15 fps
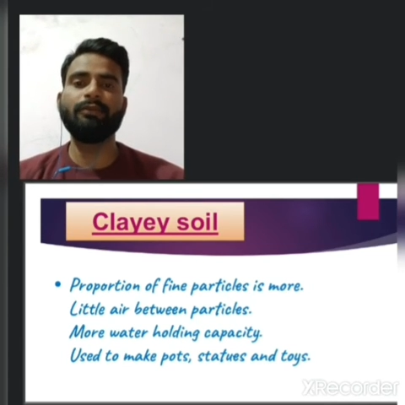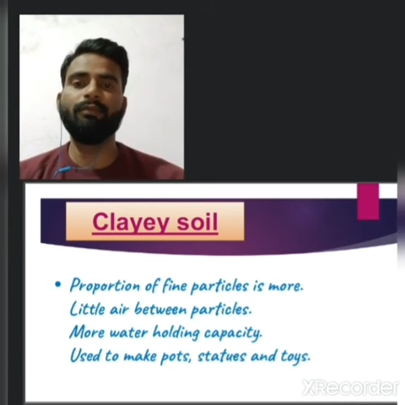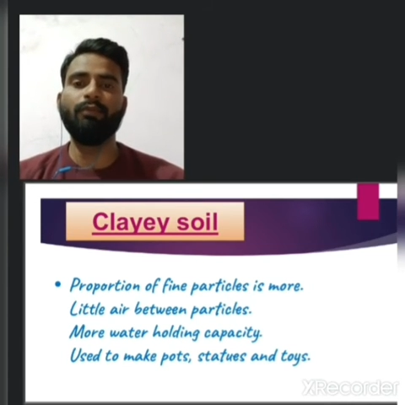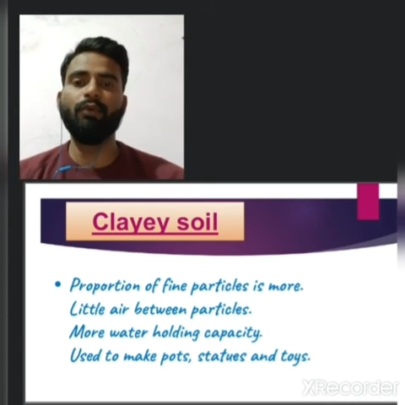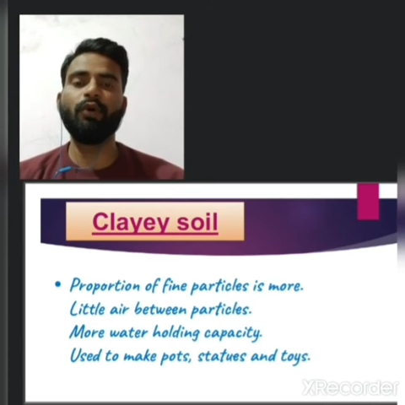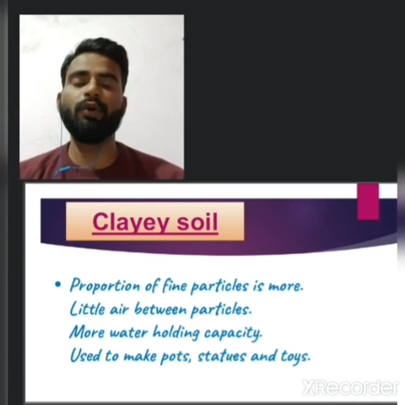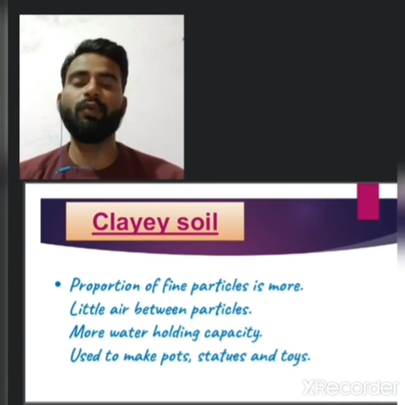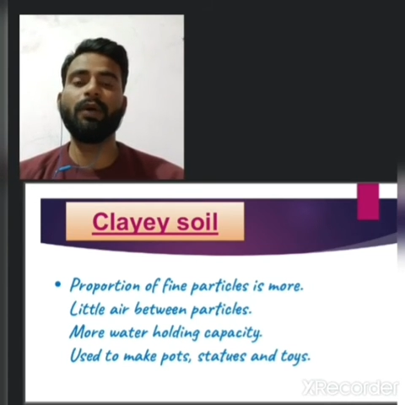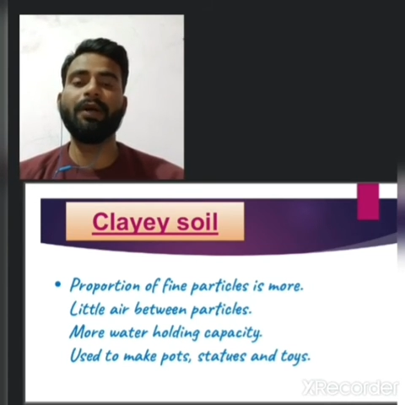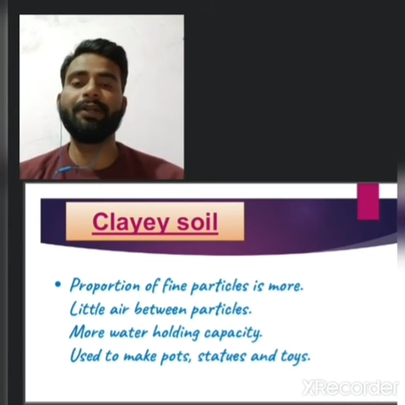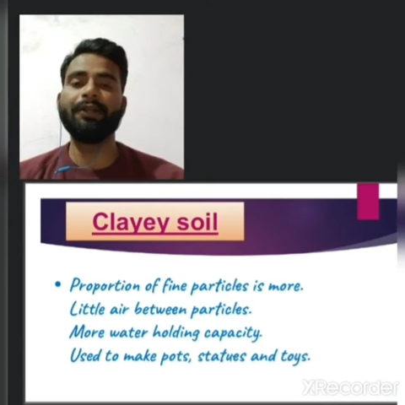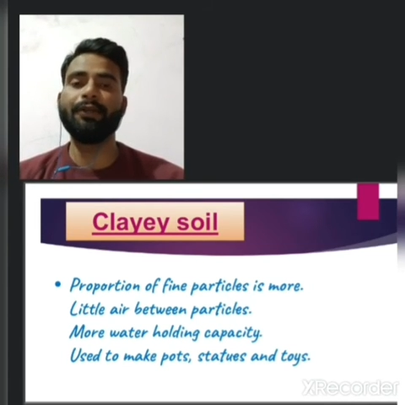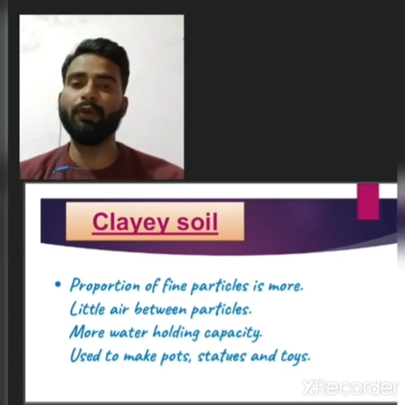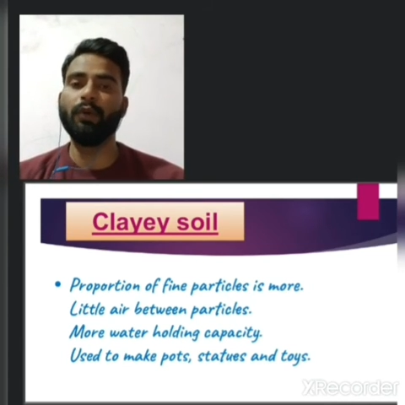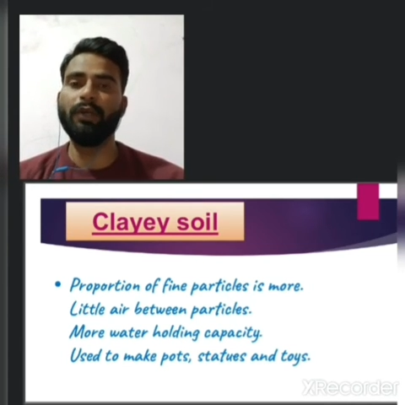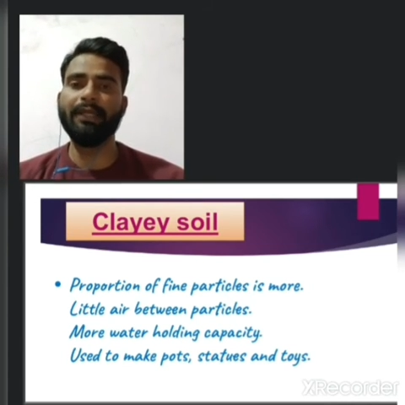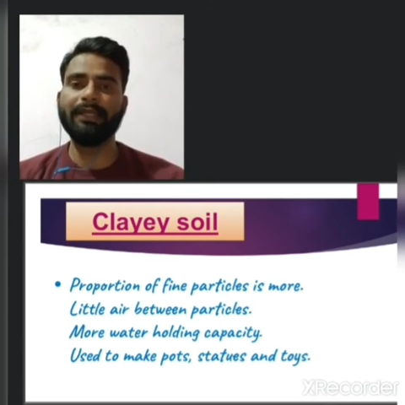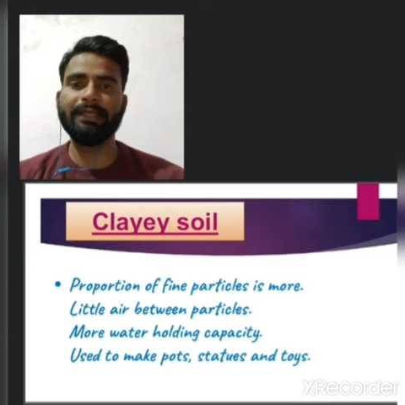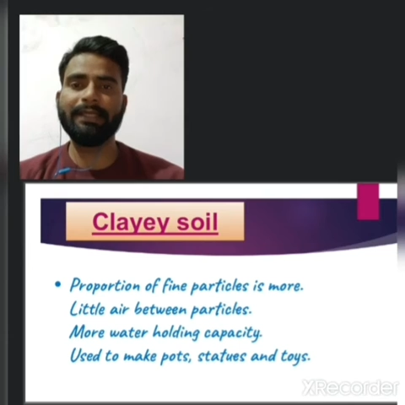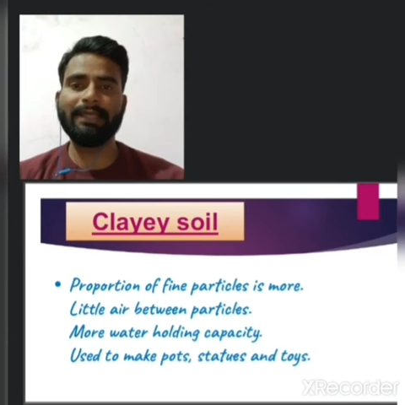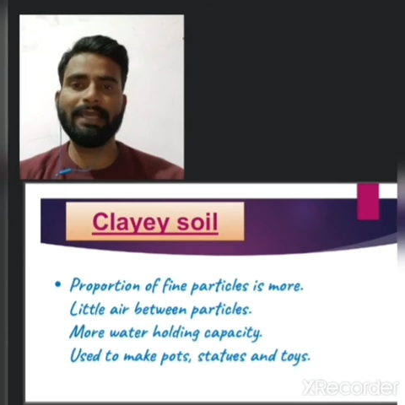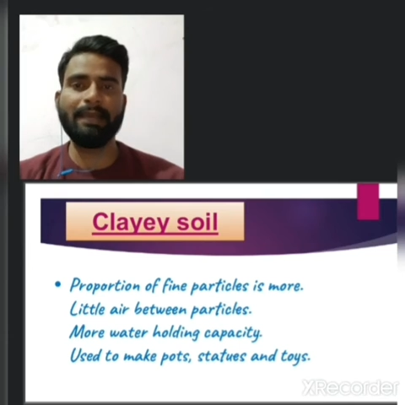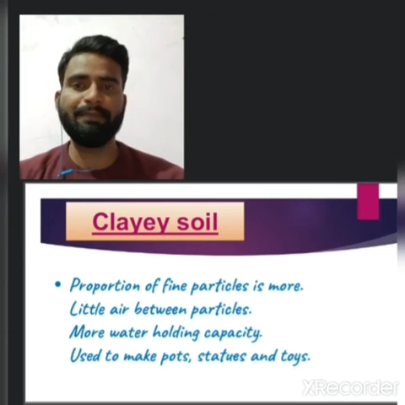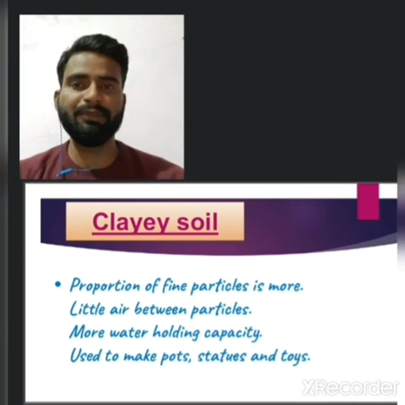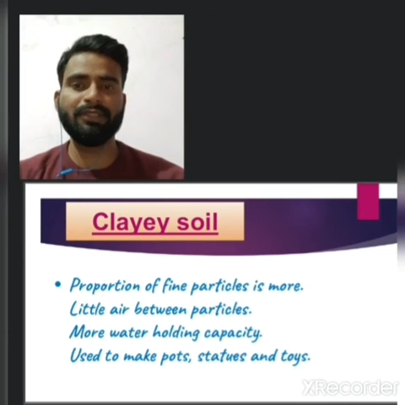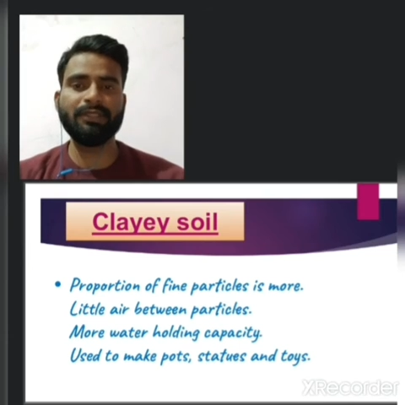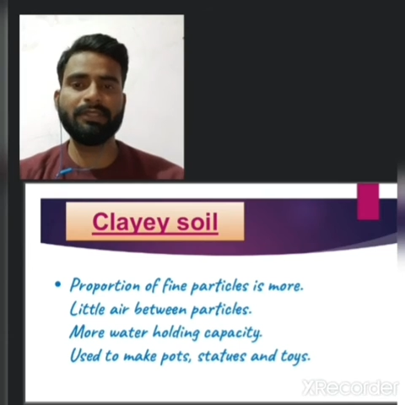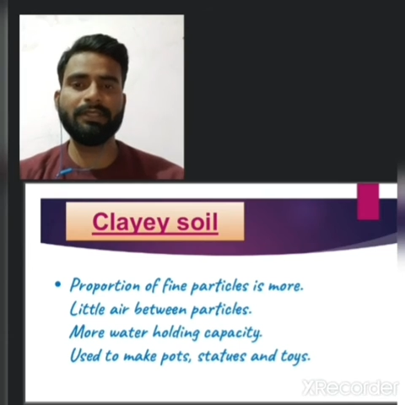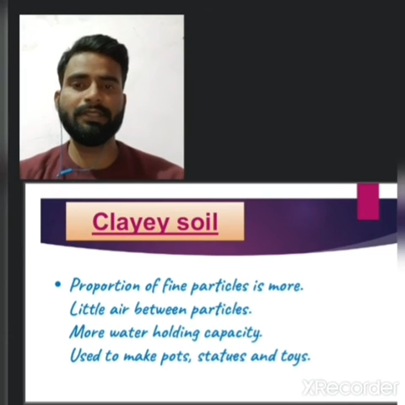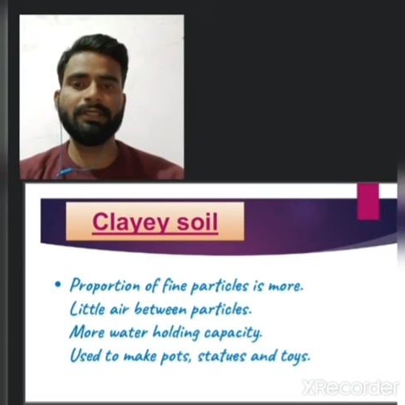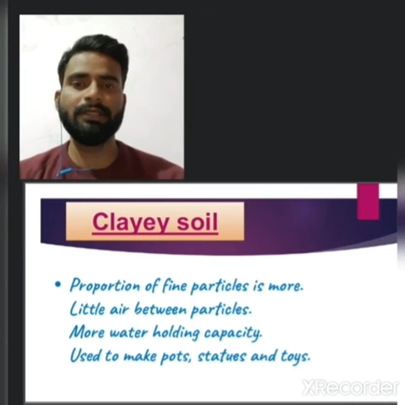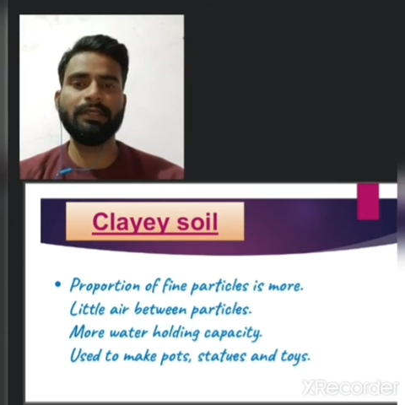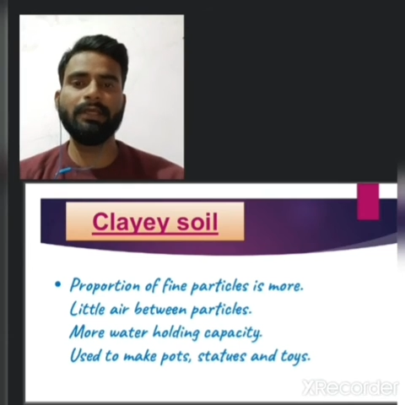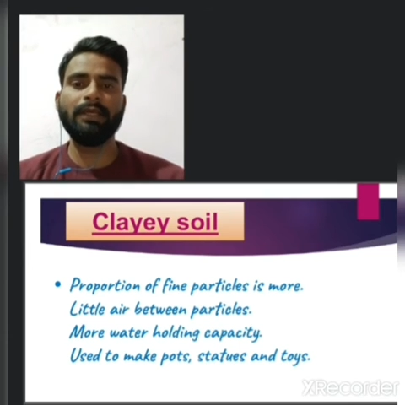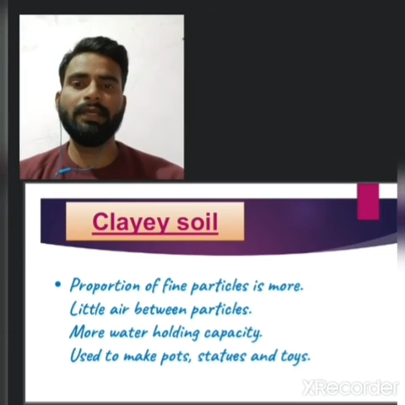more water holding capacity